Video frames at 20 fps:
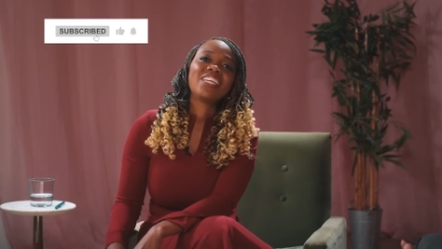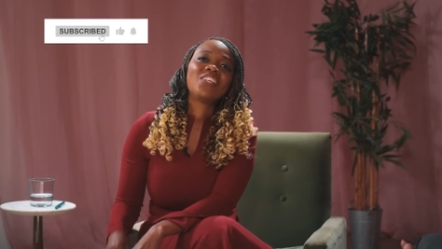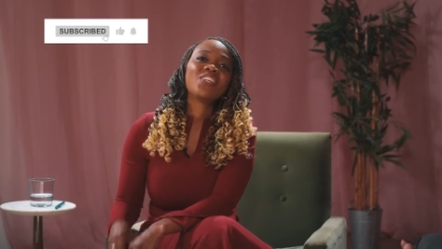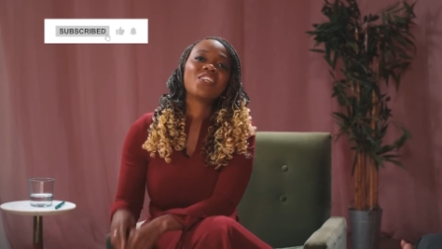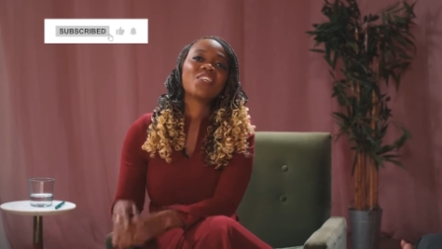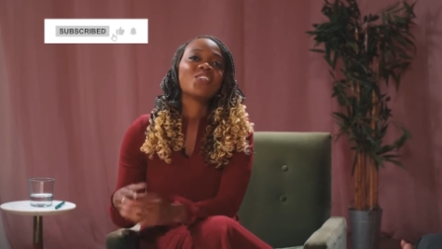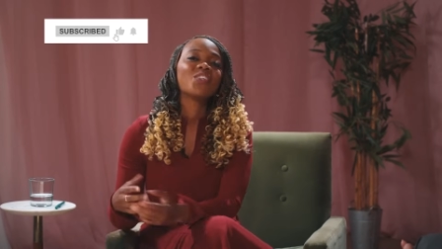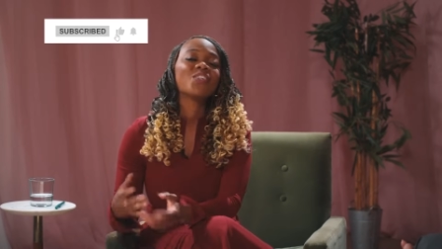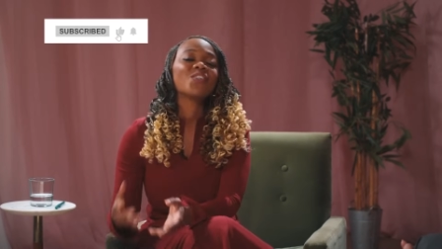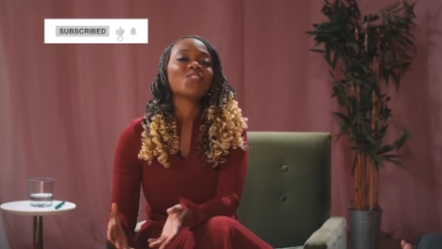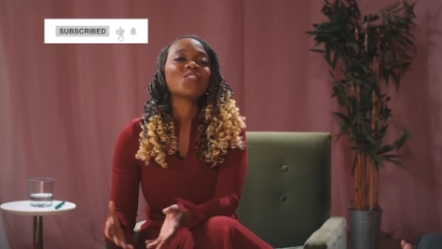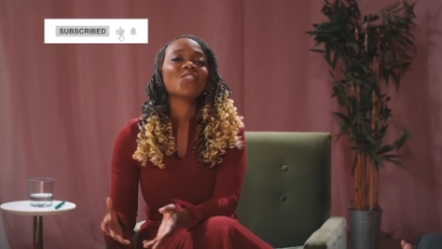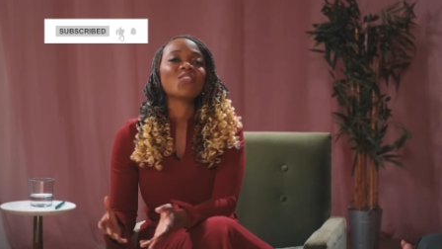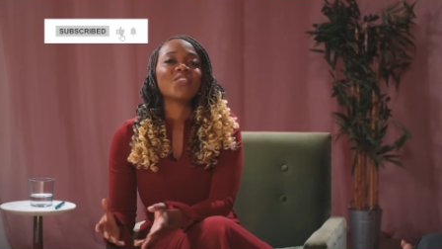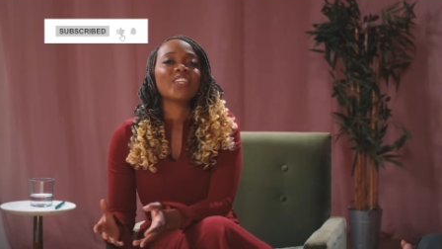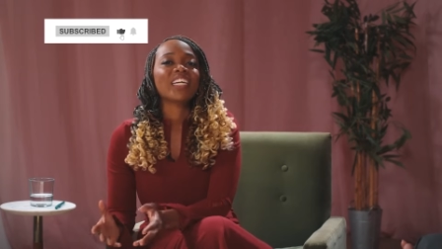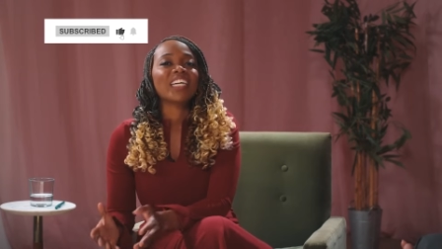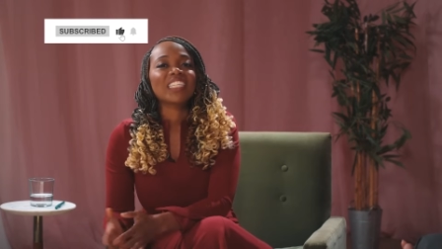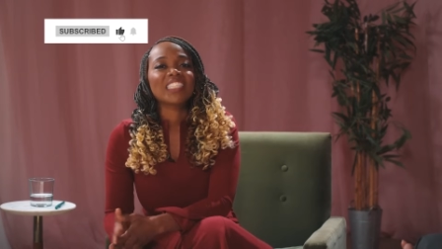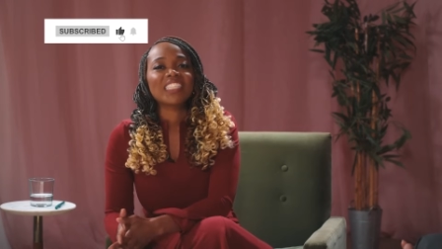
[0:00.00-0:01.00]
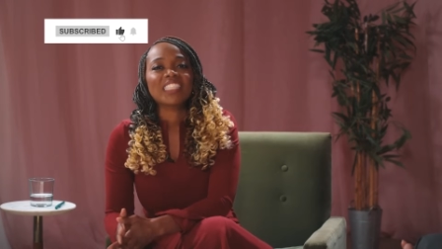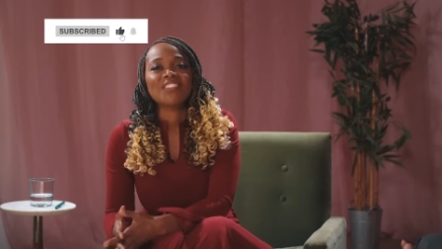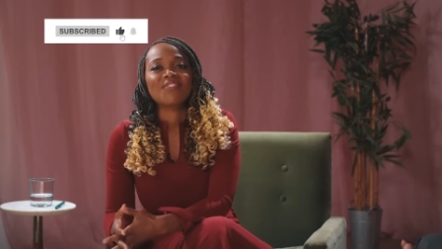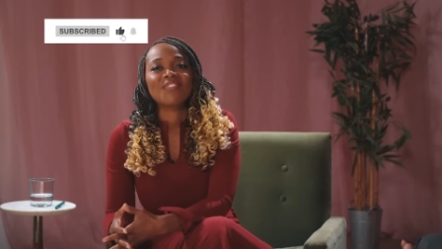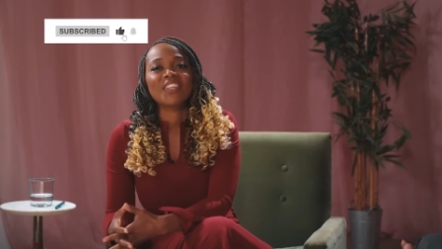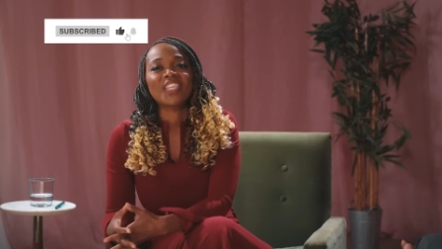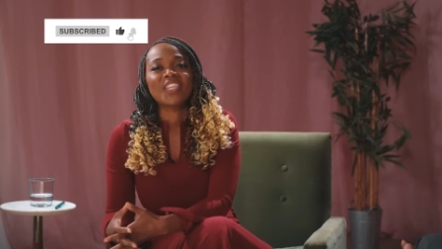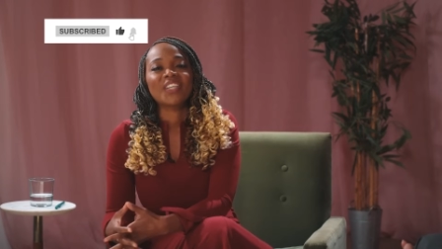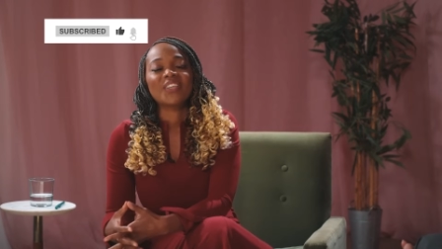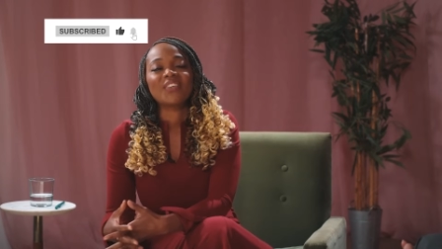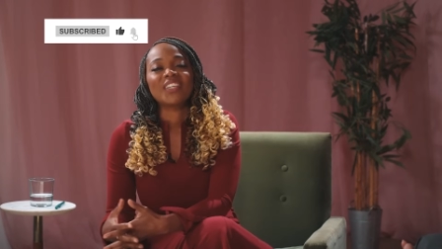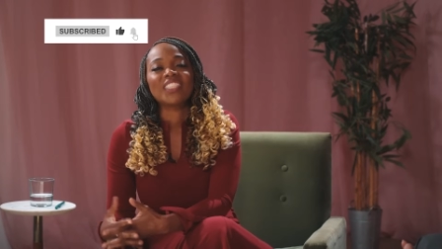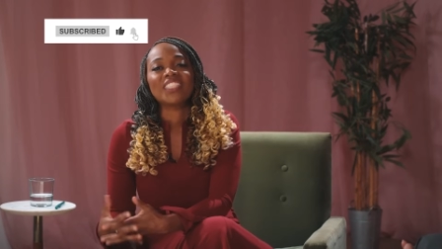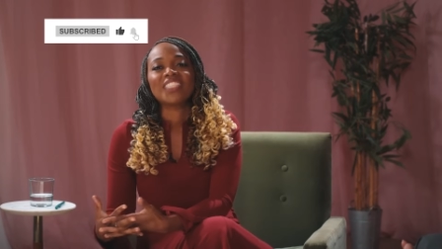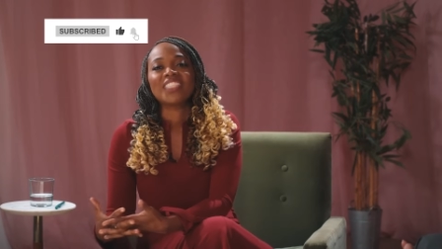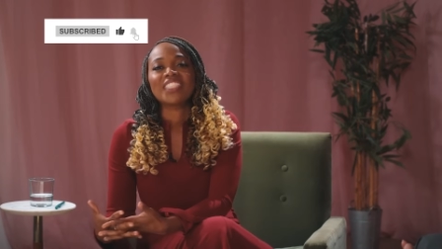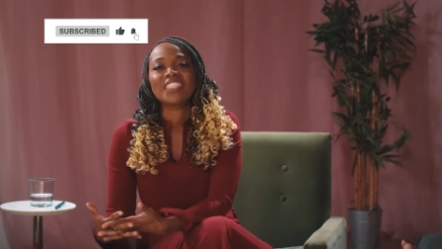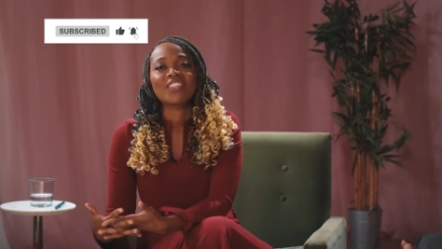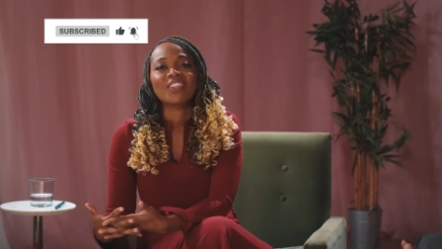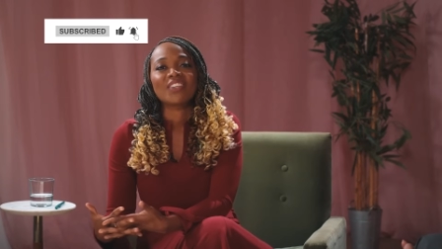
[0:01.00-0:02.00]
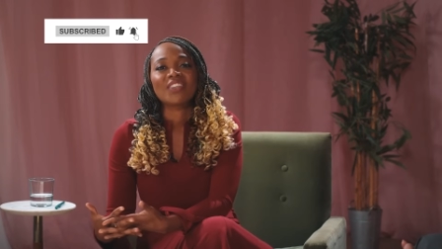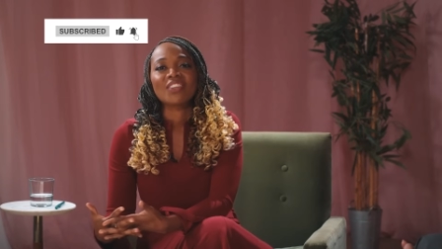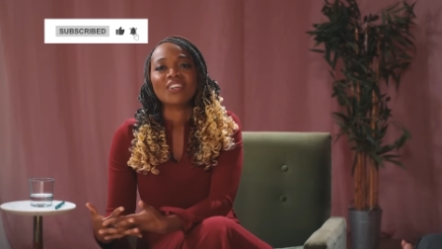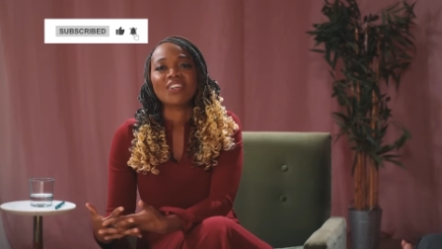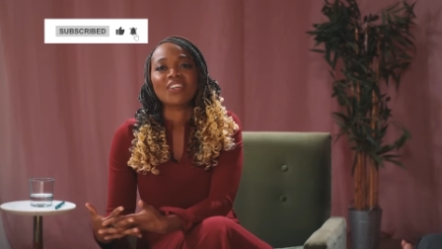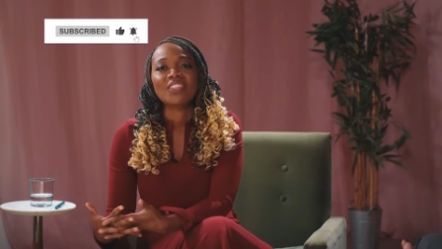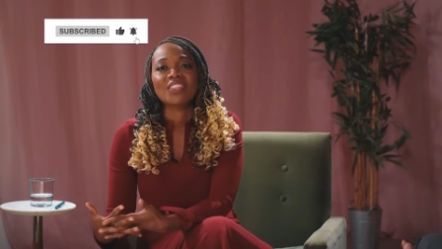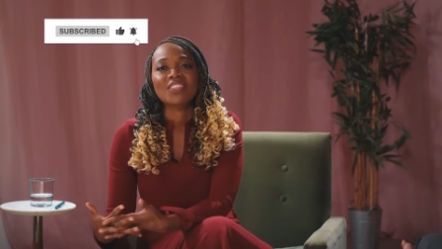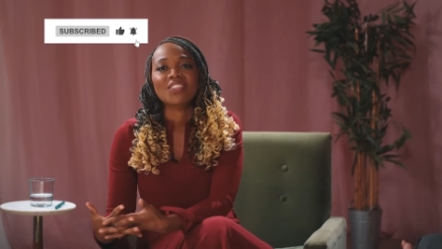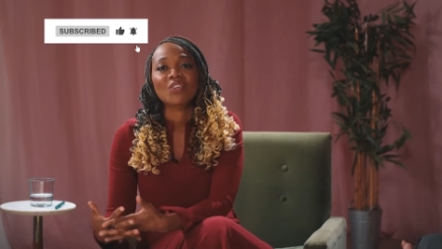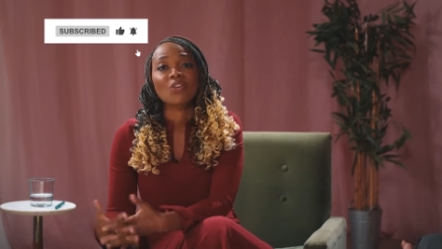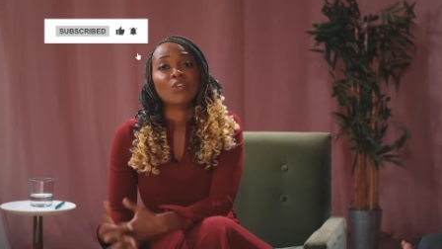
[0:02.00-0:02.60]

You can also like this video and share your thoughts